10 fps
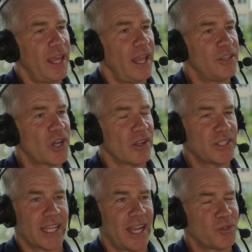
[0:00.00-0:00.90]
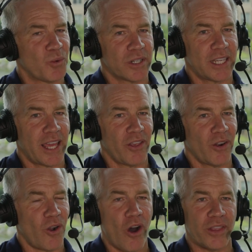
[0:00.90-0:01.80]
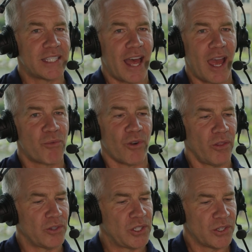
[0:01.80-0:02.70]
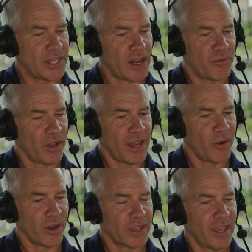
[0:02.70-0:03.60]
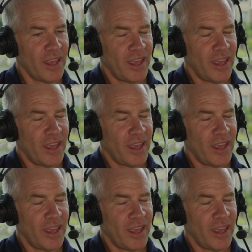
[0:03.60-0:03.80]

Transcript: And Charles and I got to work together all the time for all those years at NFL Network.